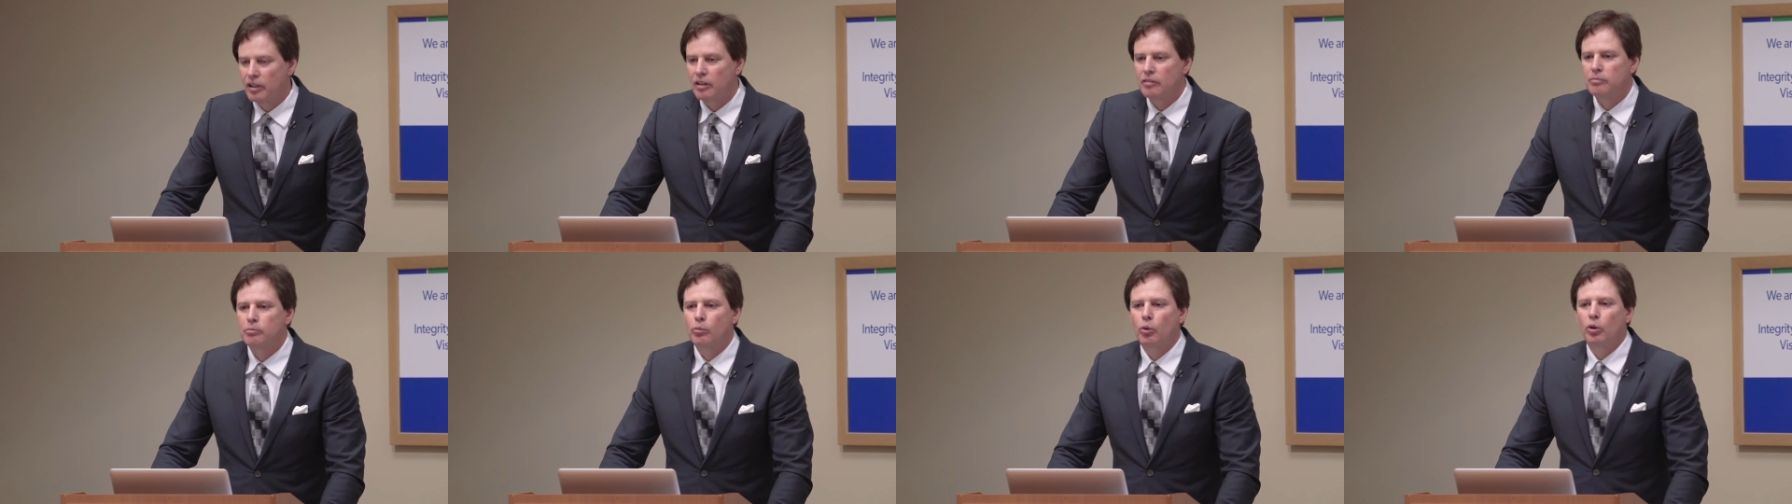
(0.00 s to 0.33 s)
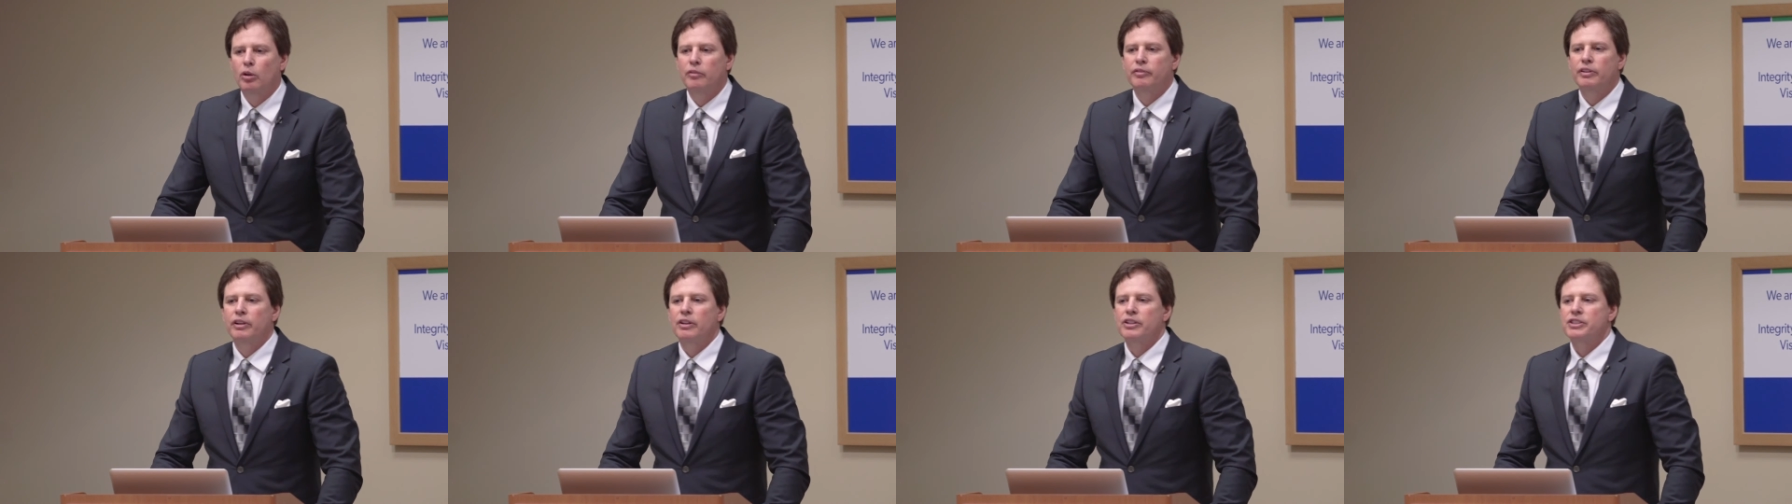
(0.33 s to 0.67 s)
of
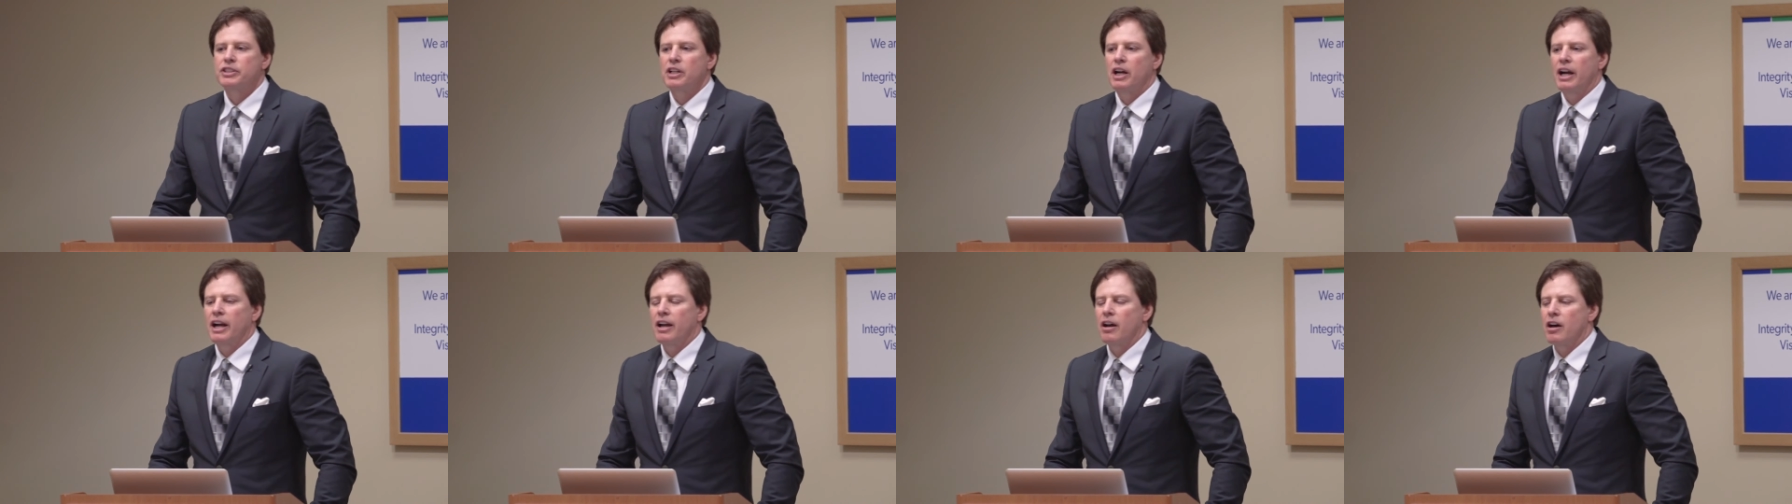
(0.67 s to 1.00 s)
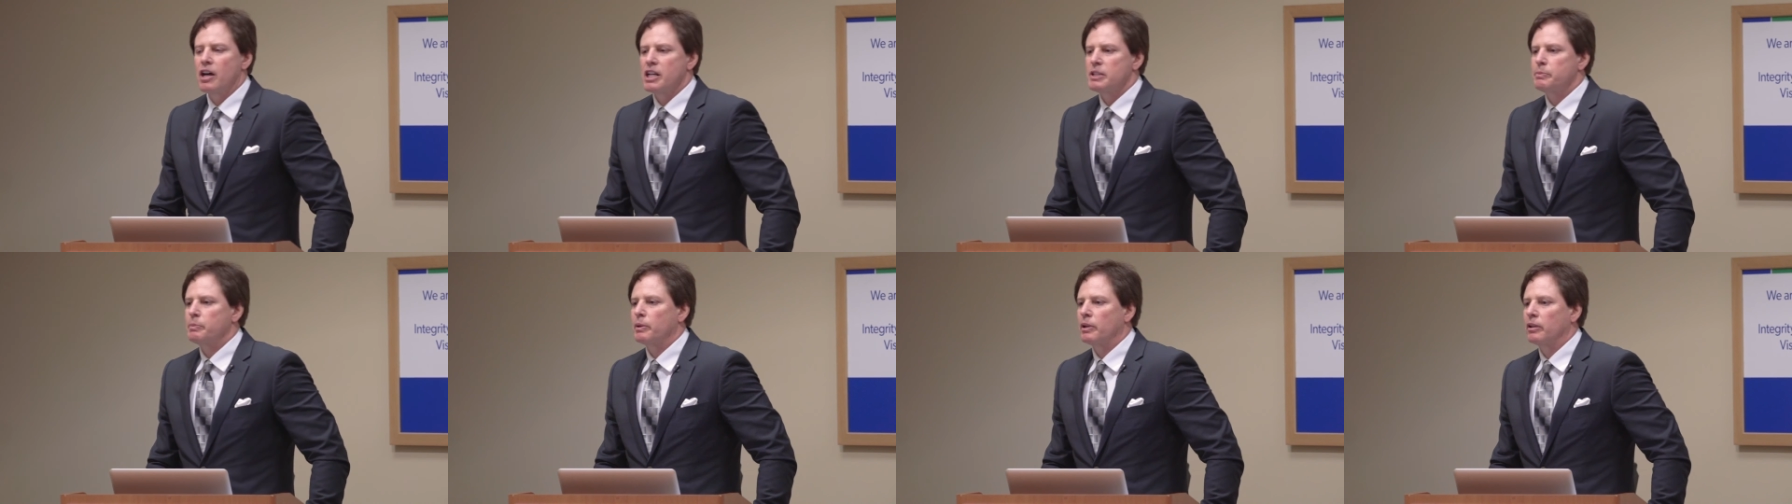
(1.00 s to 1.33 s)
Moorfields Eye
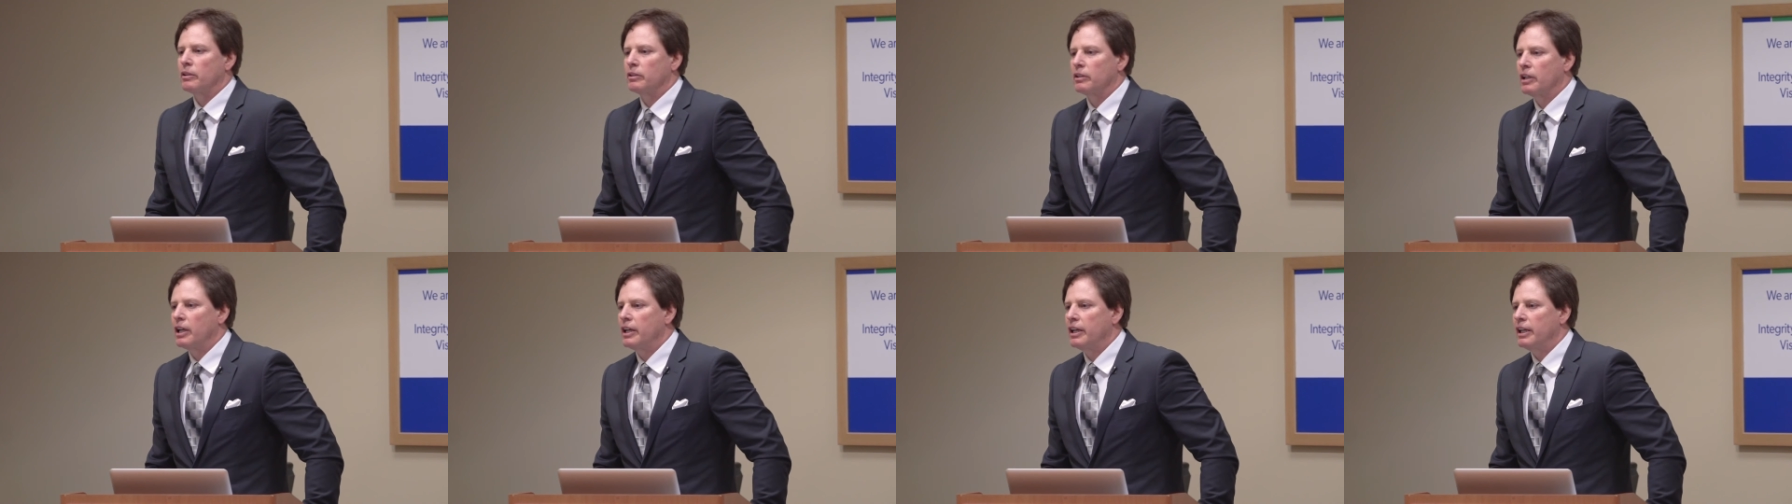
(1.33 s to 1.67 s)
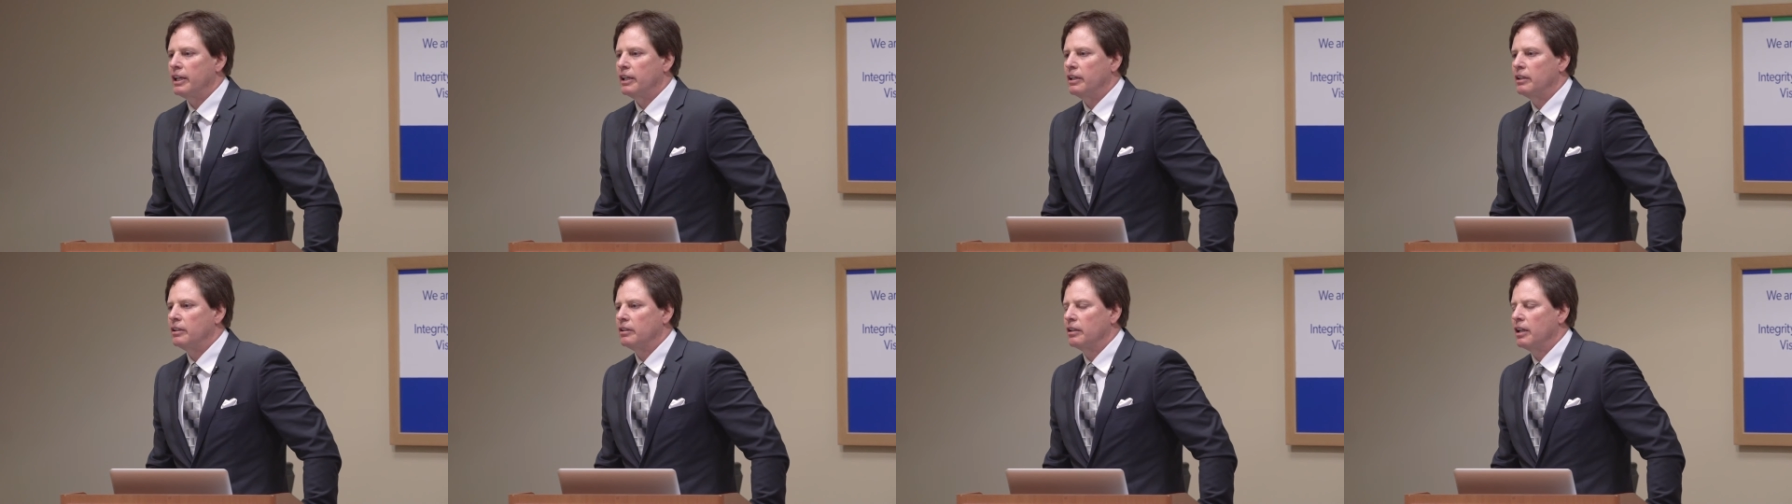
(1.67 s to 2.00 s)
Hospital
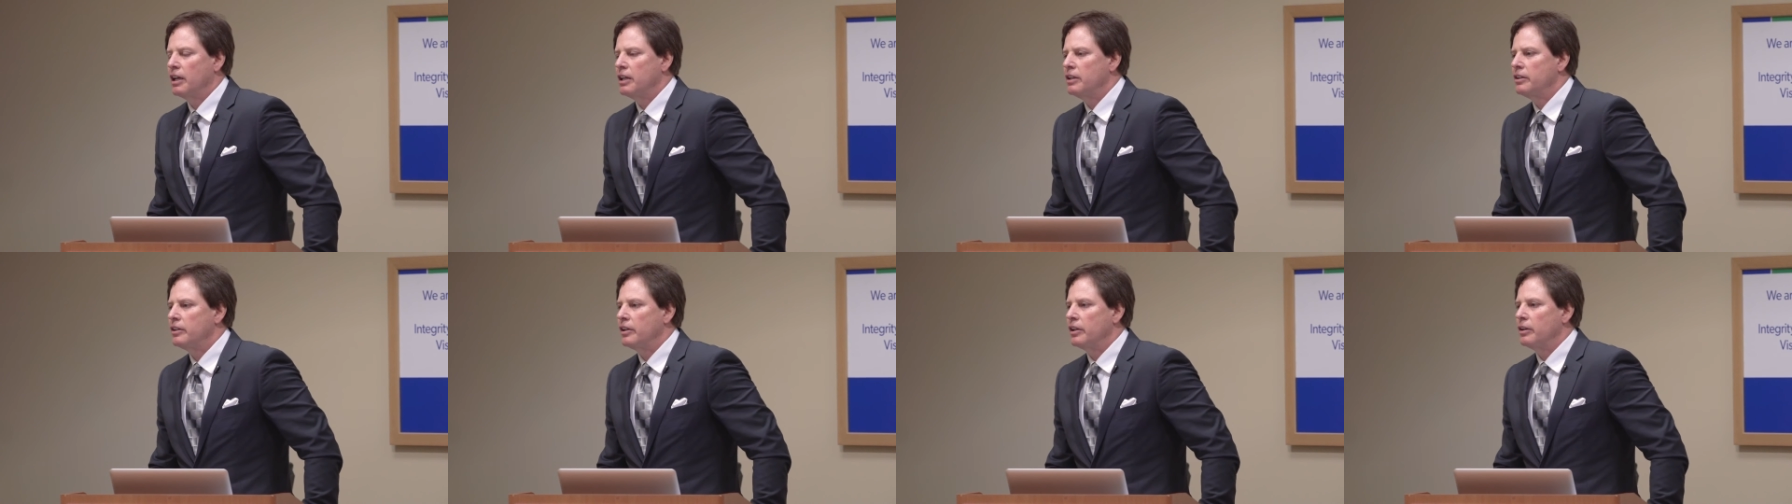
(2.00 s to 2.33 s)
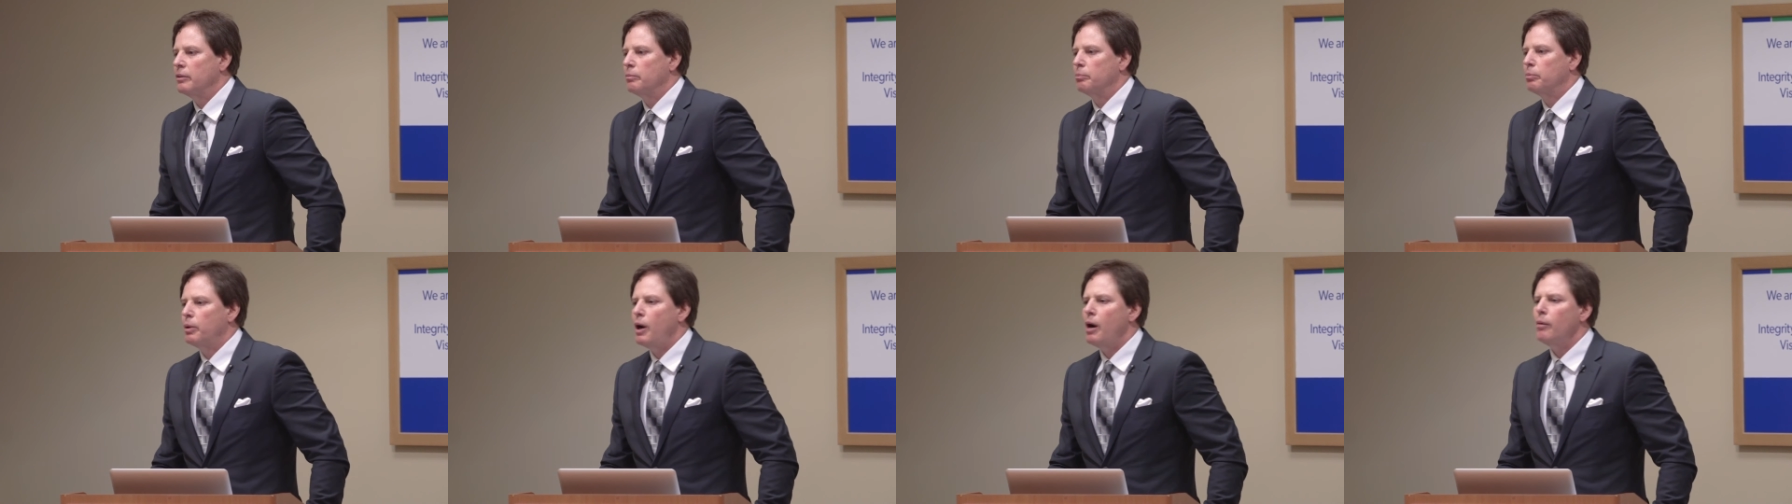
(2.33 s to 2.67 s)
in London,